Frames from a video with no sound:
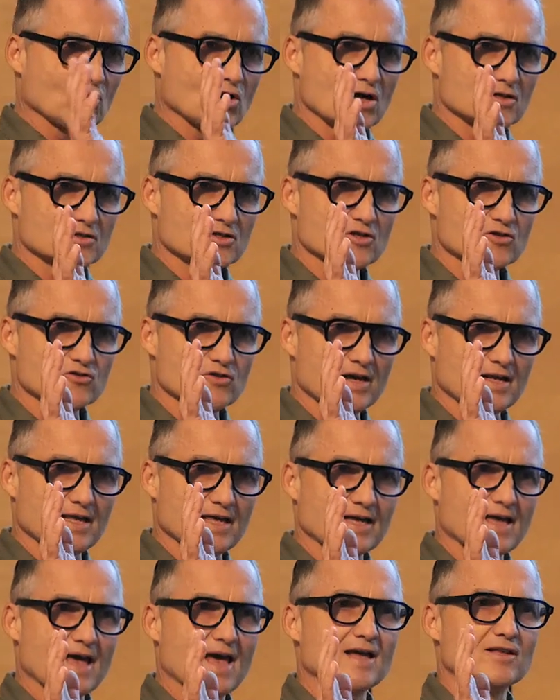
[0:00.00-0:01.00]

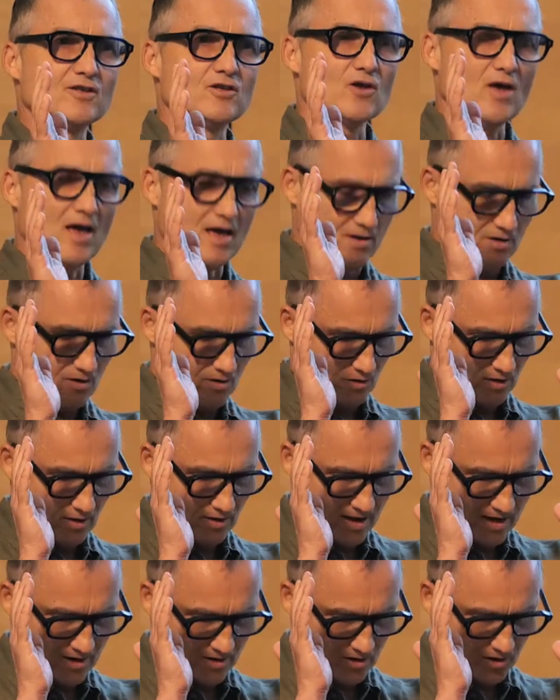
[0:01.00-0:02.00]
concentrating and, and,
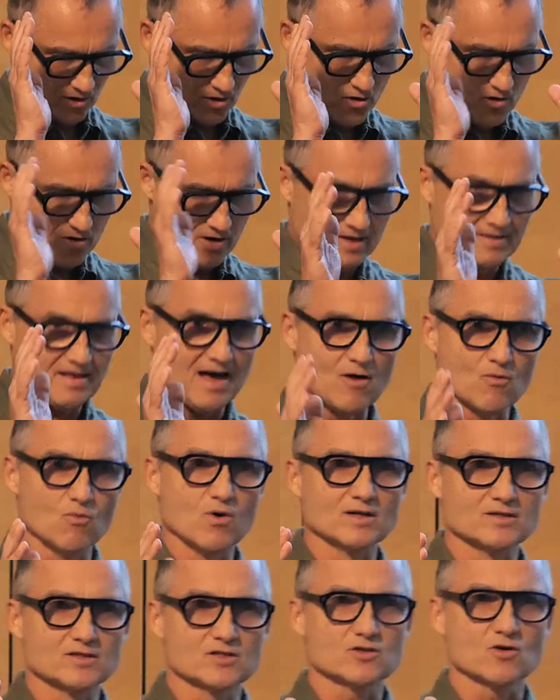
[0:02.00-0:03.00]
and learning that
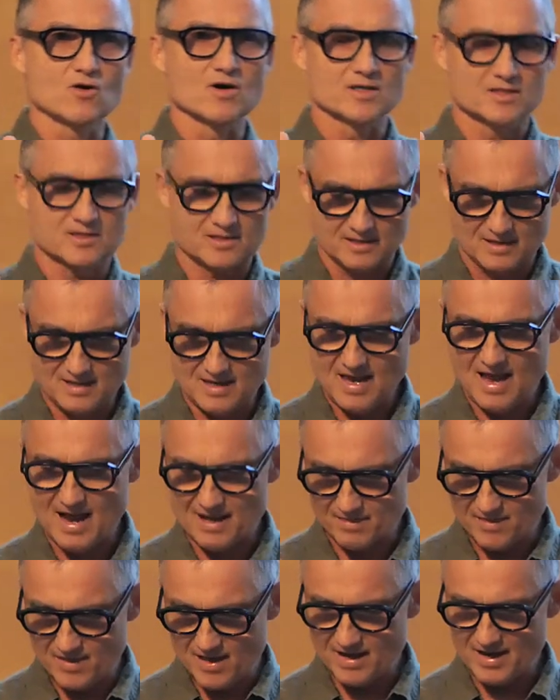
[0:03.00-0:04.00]
one source
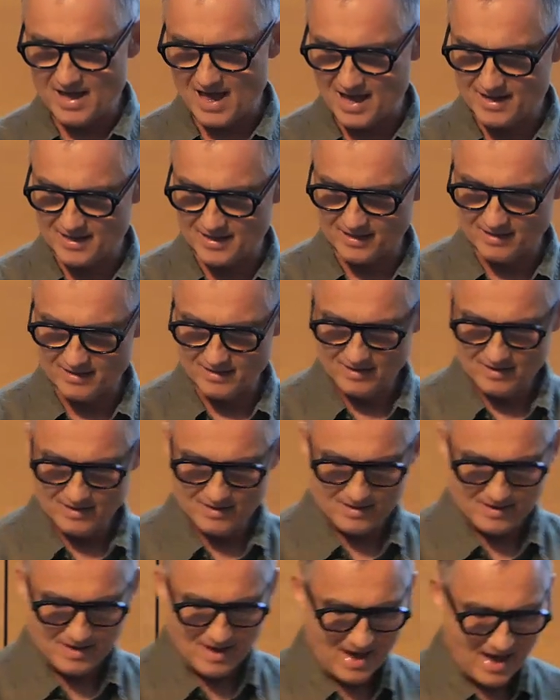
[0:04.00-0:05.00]
and then adding,
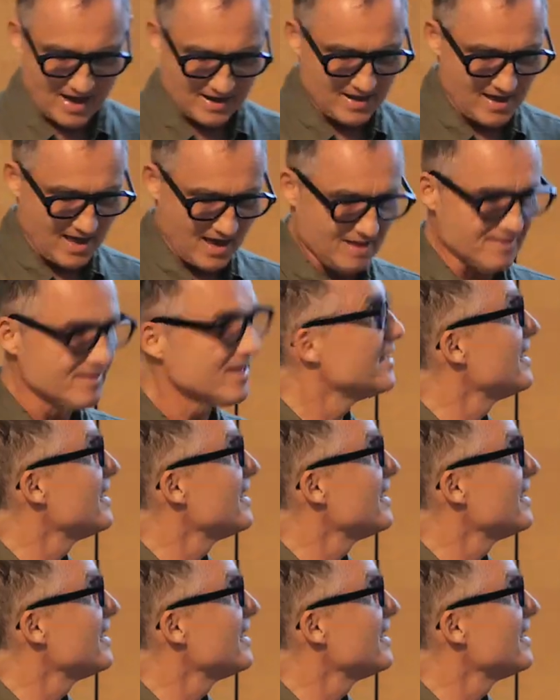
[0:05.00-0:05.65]
and, and